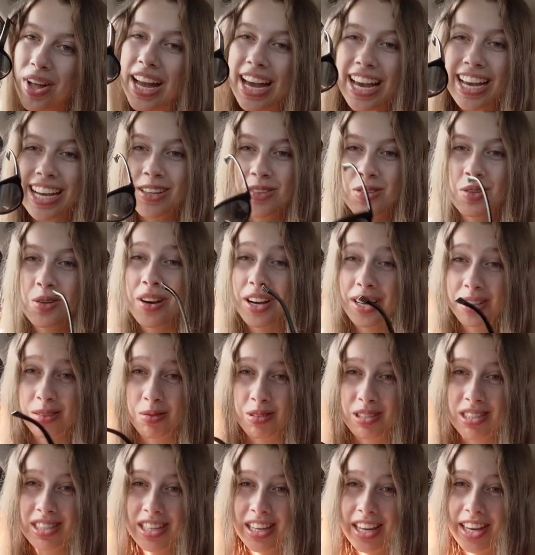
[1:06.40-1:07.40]
I guess you guys
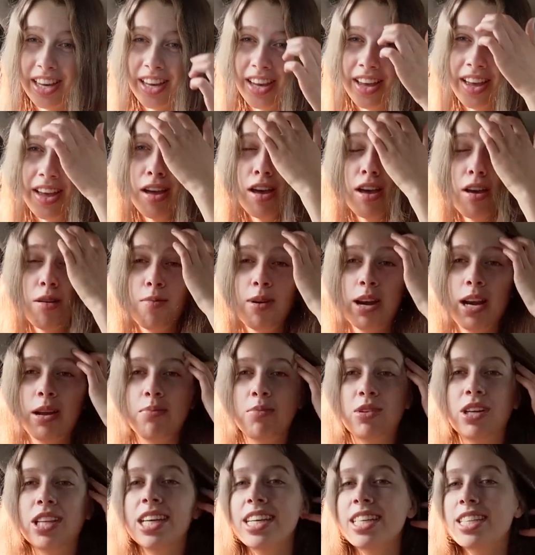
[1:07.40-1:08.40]
will see, but I'm
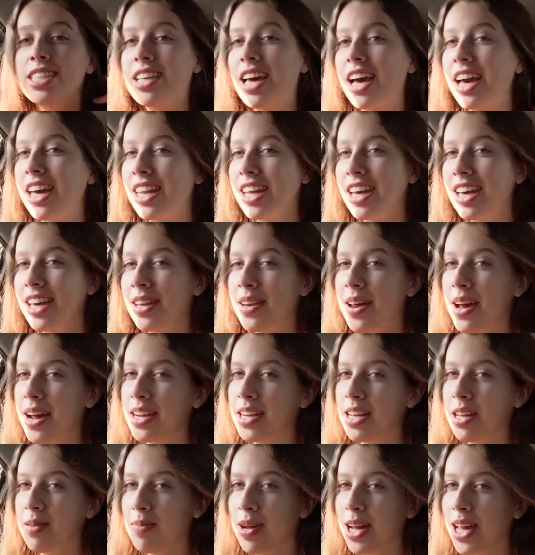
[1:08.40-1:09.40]
really excited. I
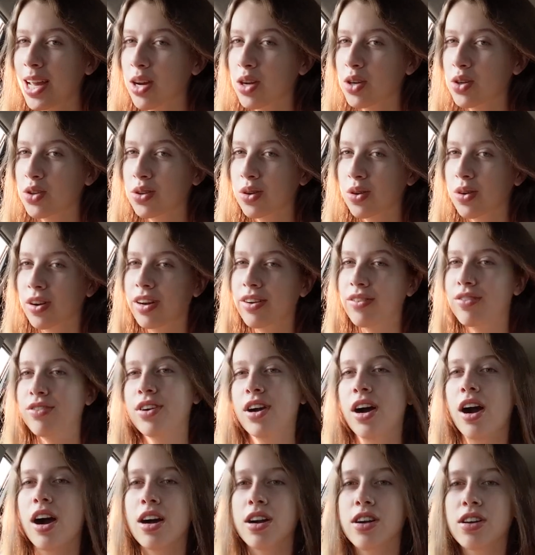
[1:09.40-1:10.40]
need my hair short for
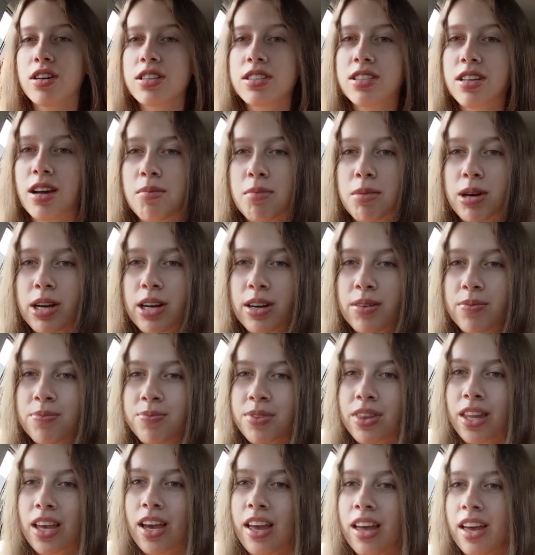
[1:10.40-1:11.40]
hot girl summer.
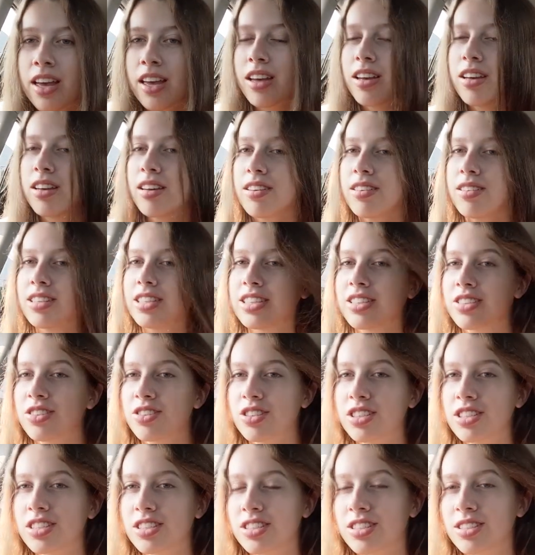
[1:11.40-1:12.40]
It's
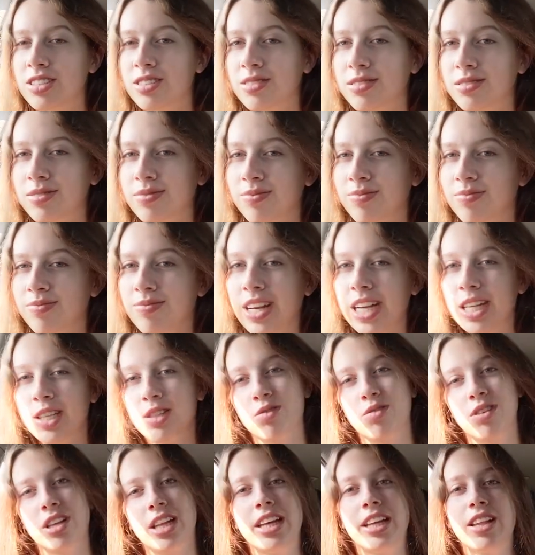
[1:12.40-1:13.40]

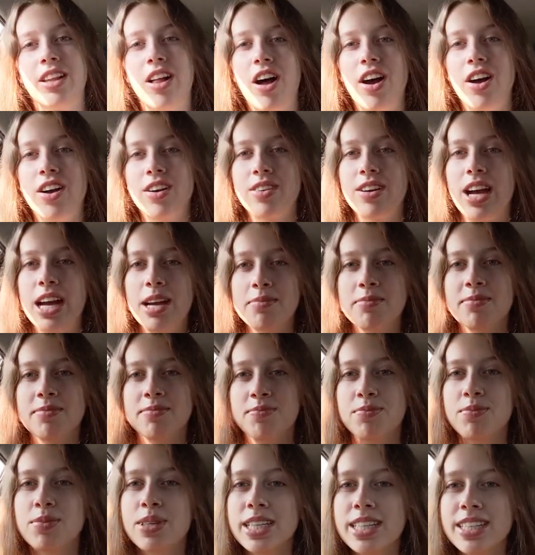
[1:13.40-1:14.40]
really long. I'm
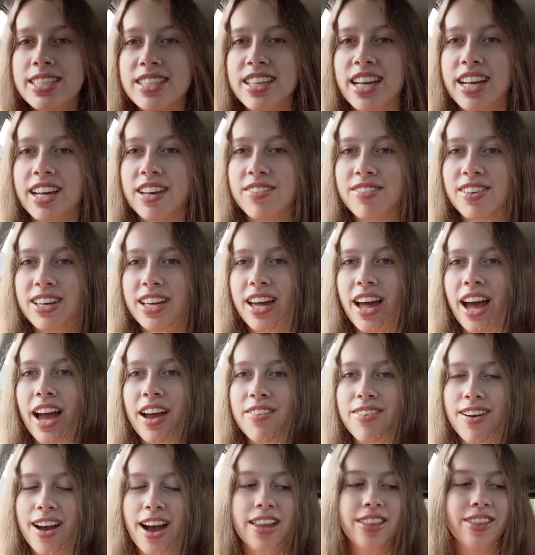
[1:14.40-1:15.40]
pretty sick of it.
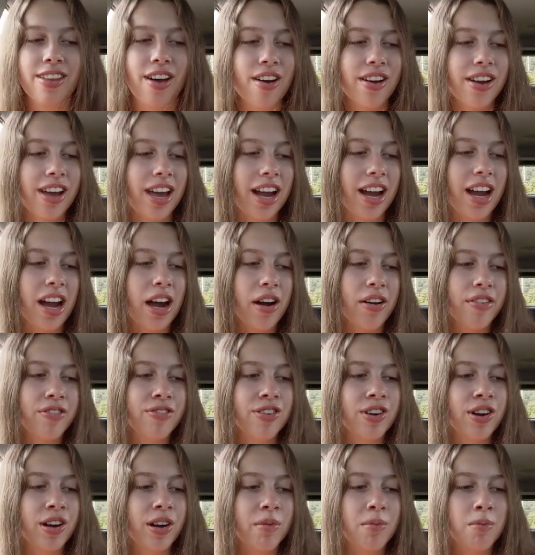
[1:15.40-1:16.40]
I've had long hair
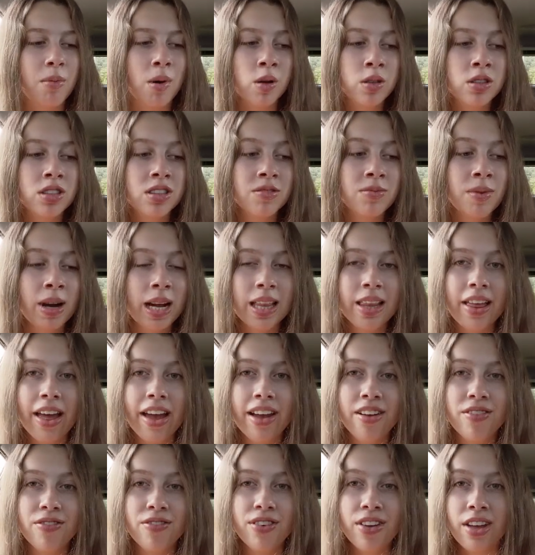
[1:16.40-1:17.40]
for most of my
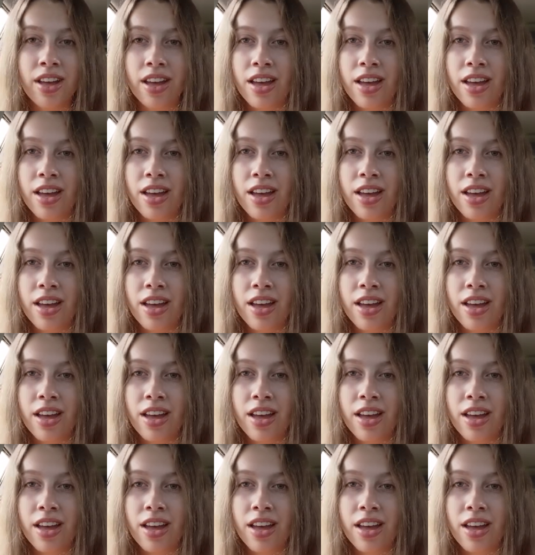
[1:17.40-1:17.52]
life